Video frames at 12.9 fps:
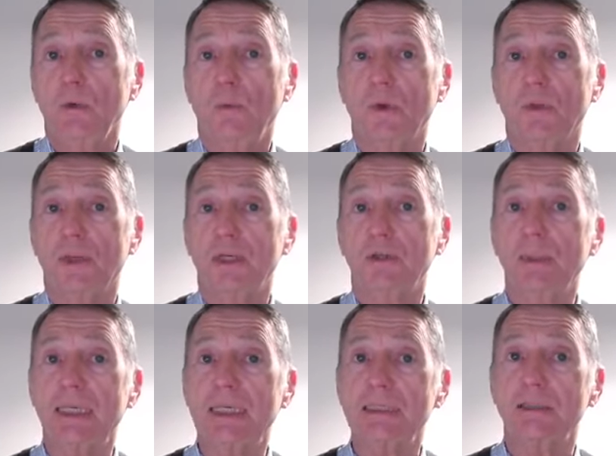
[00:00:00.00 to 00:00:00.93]
what they're
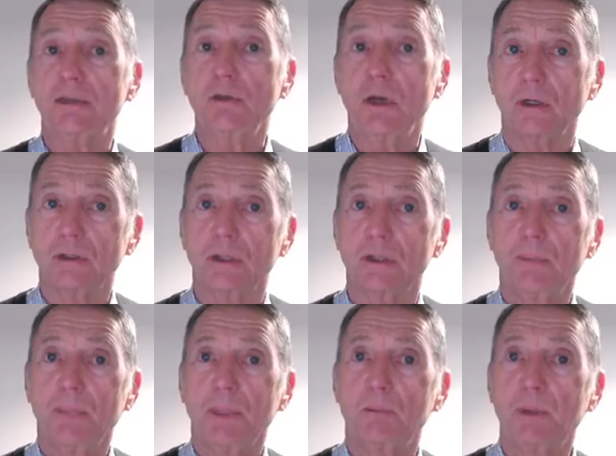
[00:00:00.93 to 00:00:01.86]
doing is not
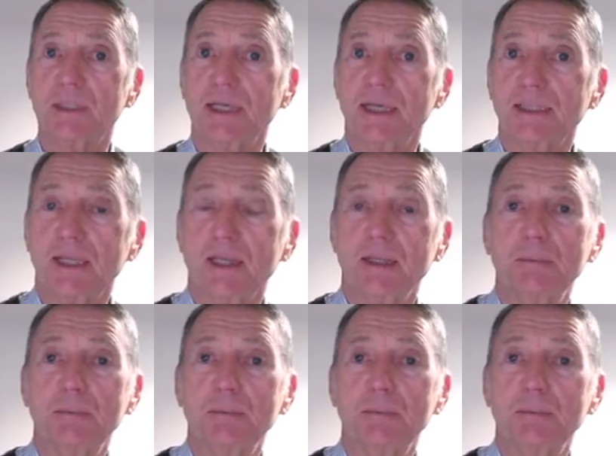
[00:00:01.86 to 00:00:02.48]
protecting